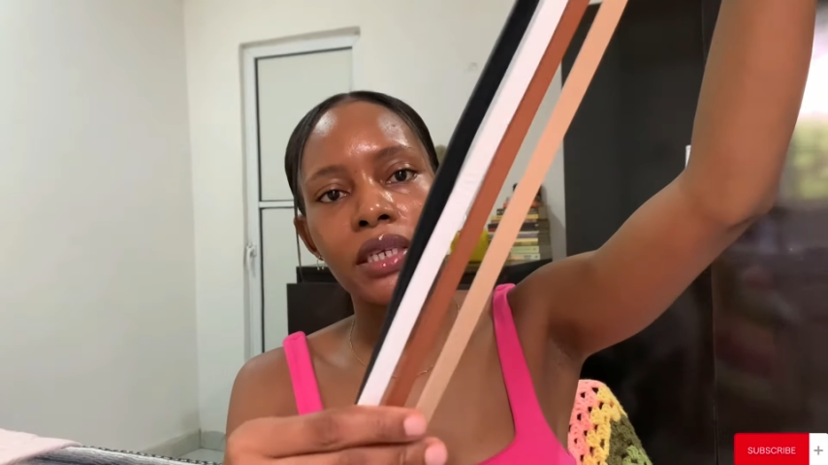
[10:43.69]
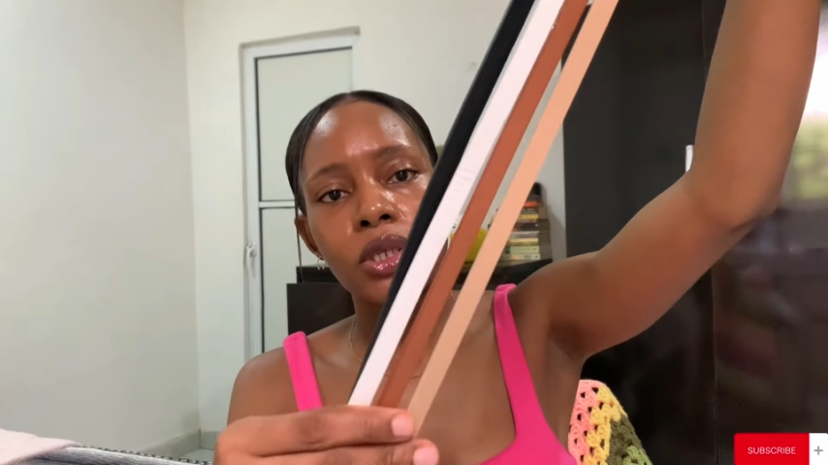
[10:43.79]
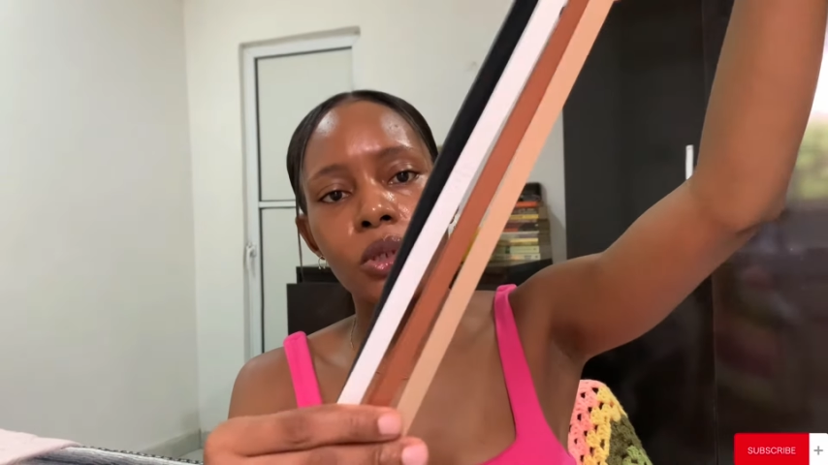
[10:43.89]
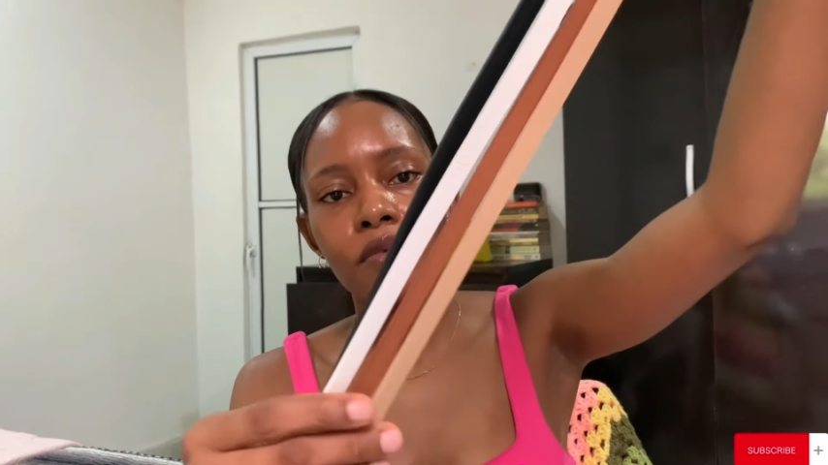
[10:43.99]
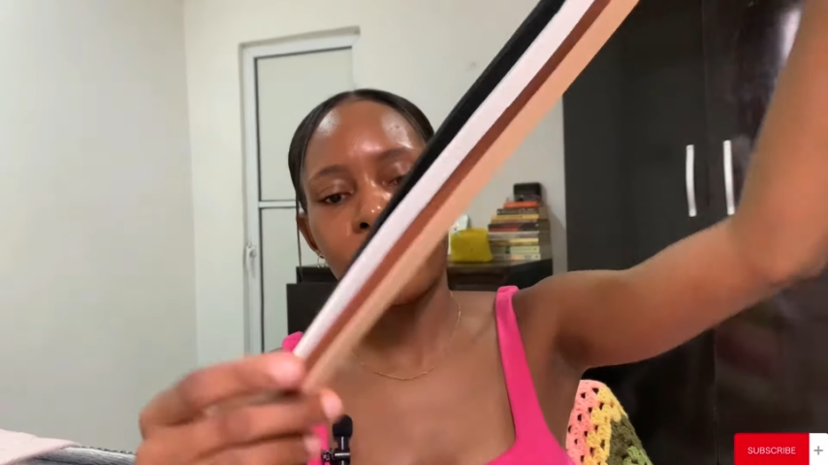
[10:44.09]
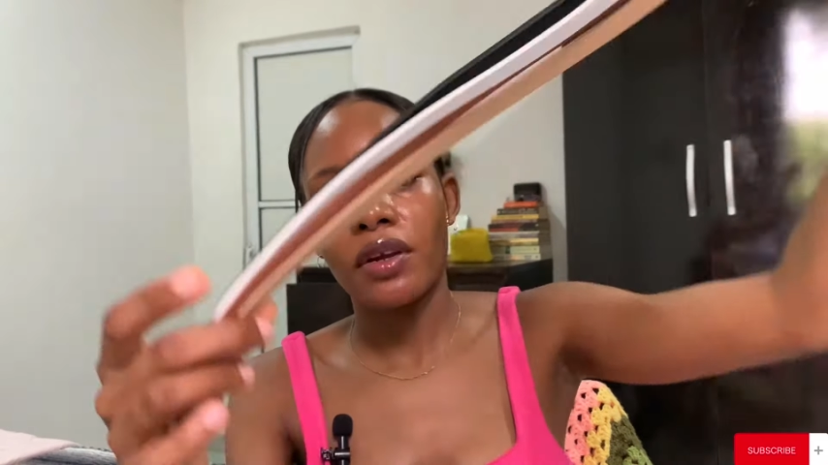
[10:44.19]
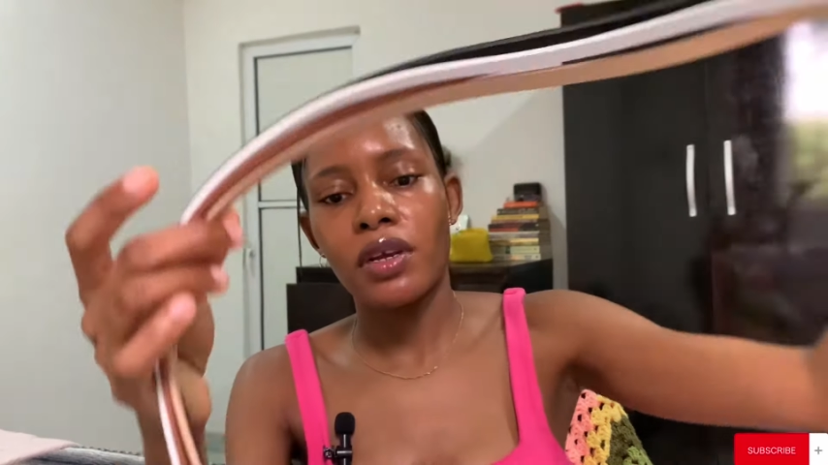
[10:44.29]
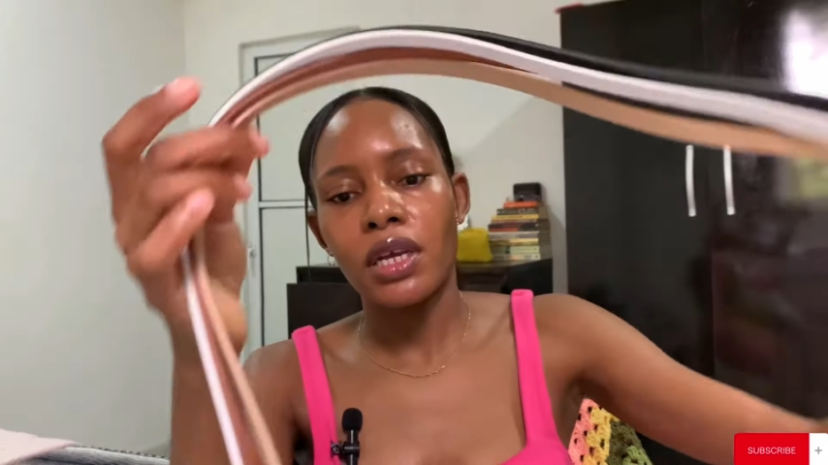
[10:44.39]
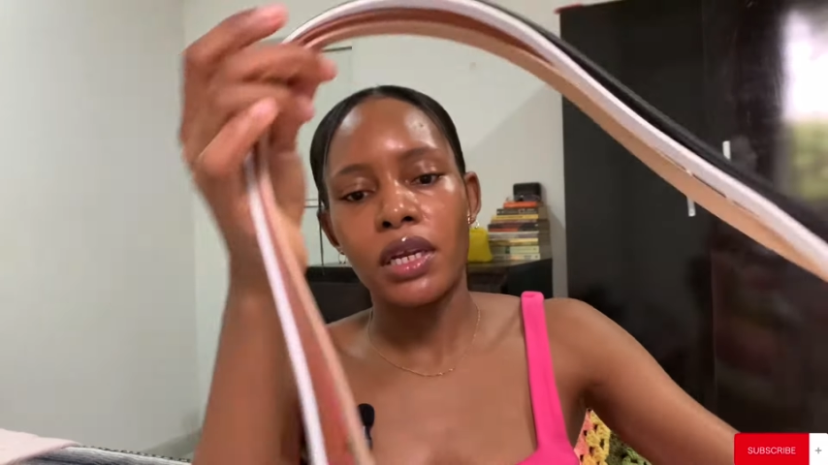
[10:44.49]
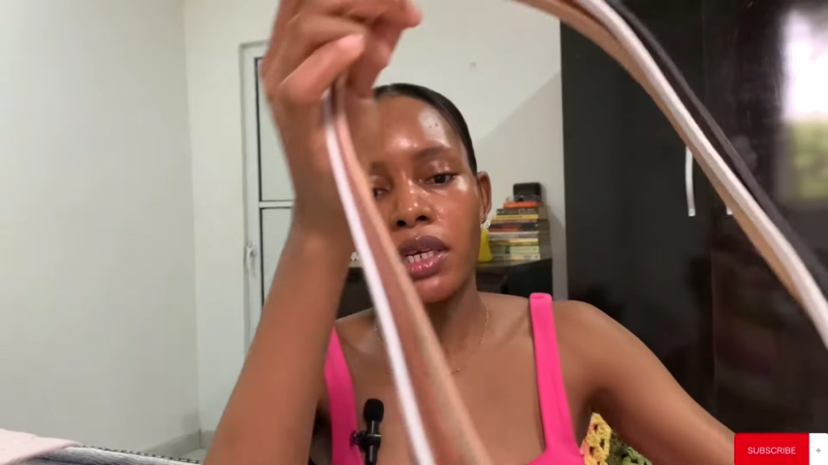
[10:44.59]
This was very
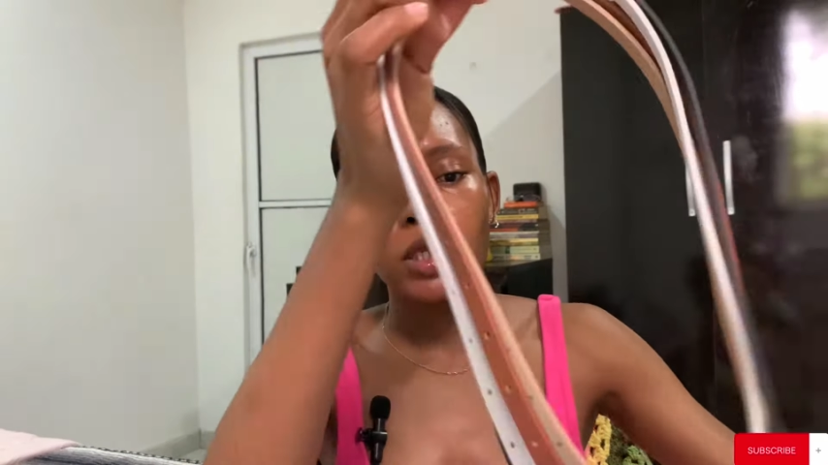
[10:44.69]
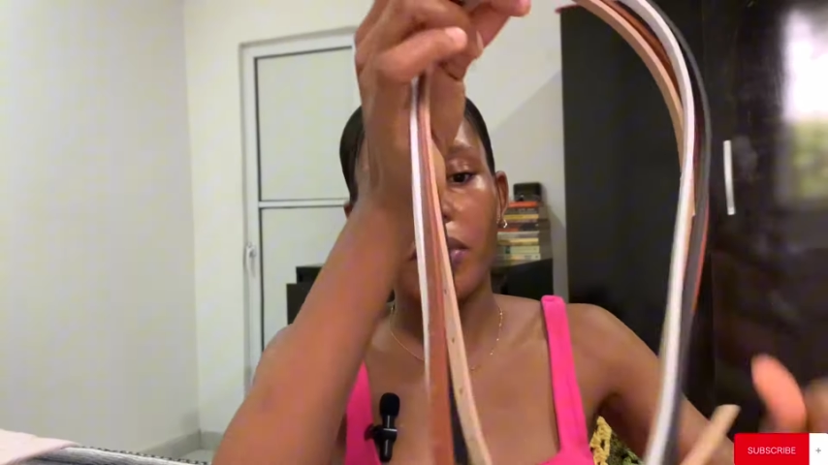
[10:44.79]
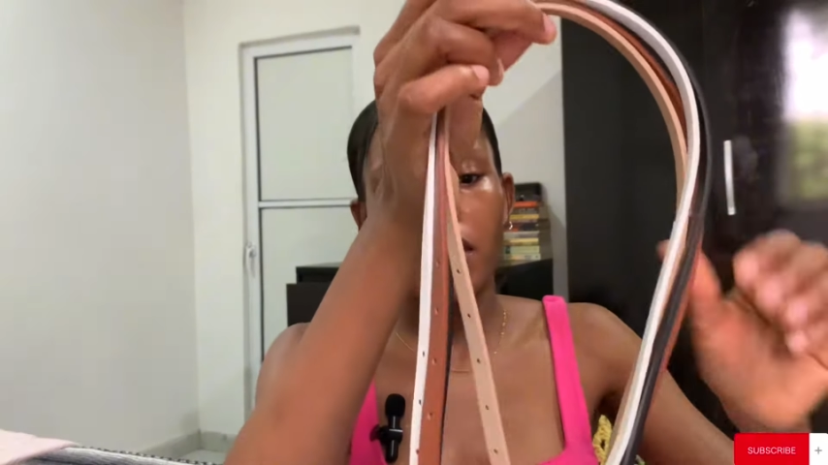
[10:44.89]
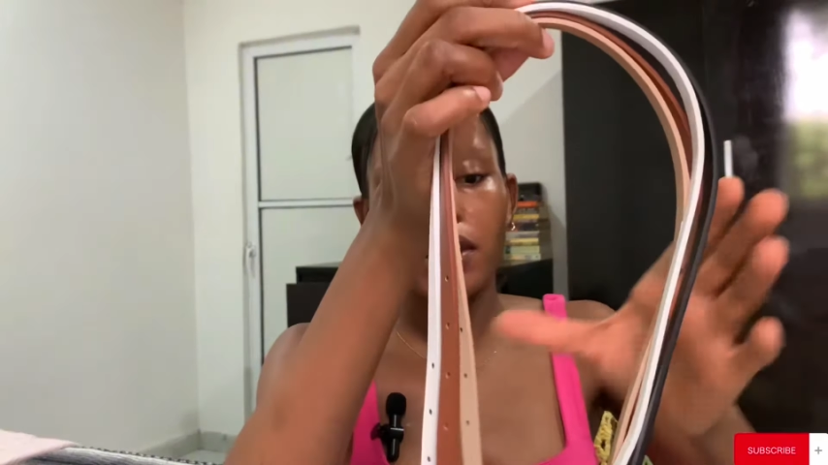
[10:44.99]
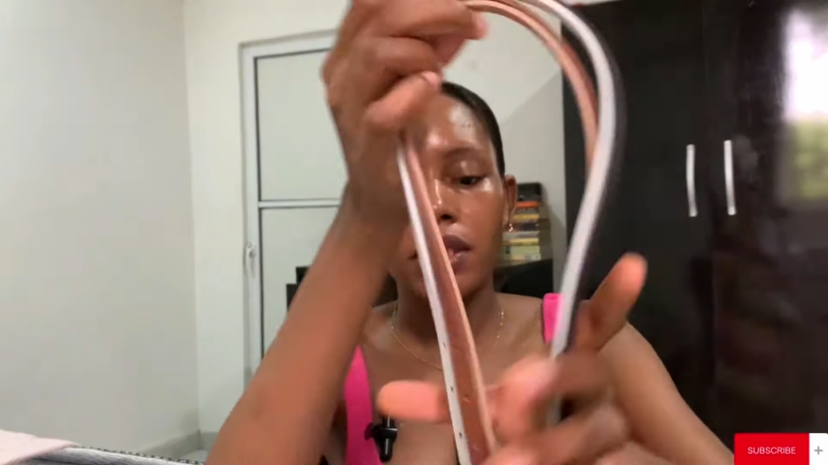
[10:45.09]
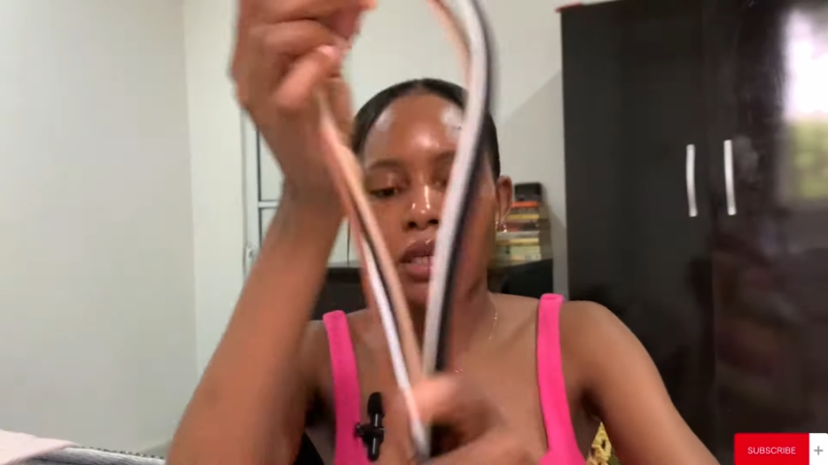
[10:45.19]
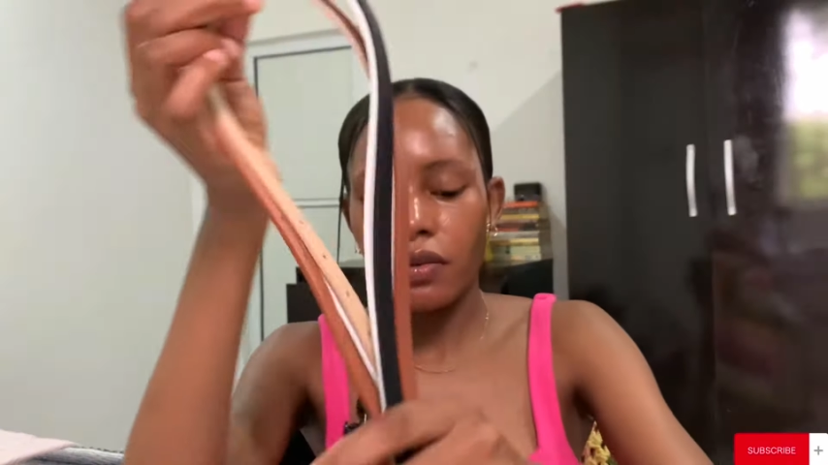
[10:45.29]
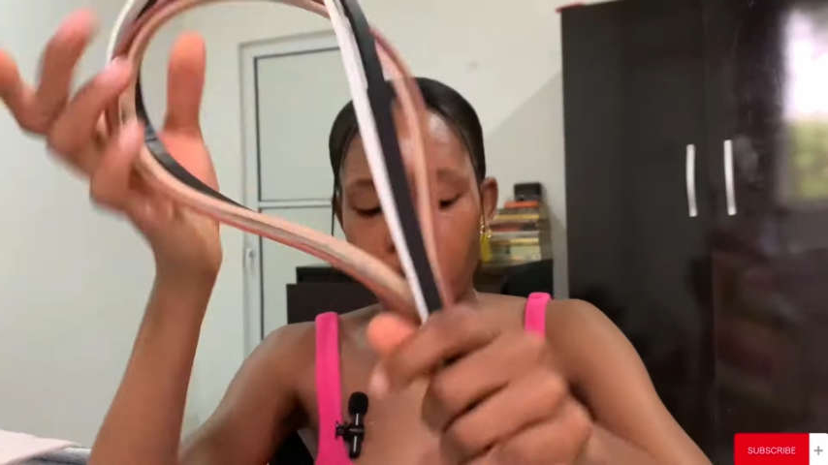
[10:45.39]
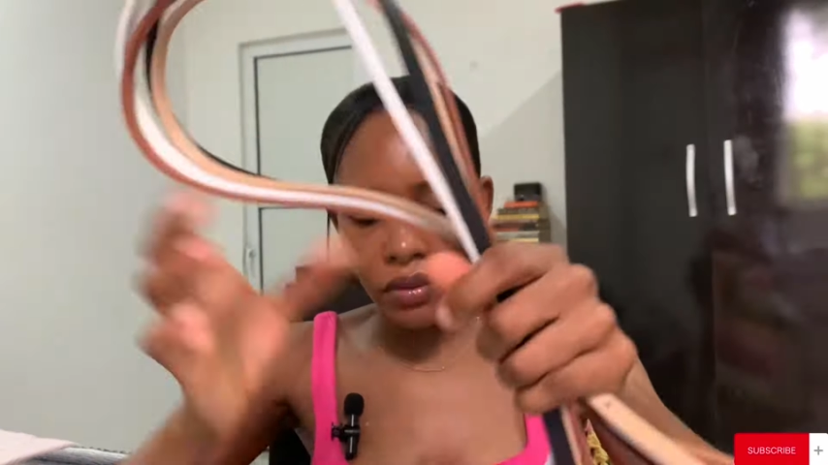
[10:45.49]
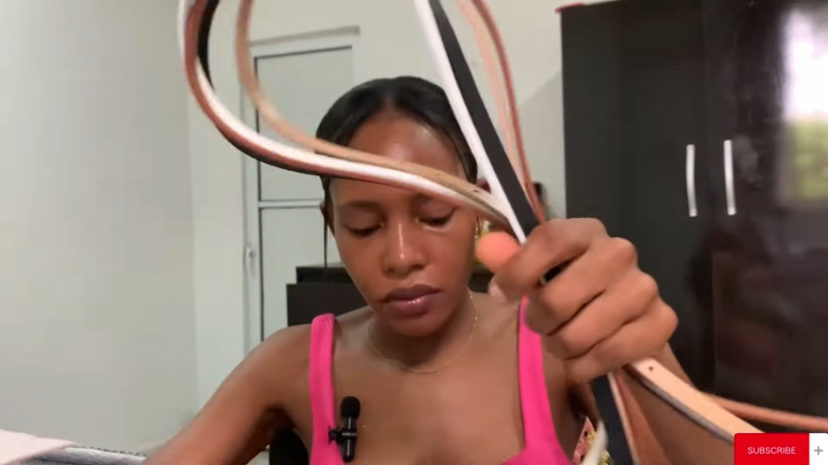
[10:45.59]
inexpensive.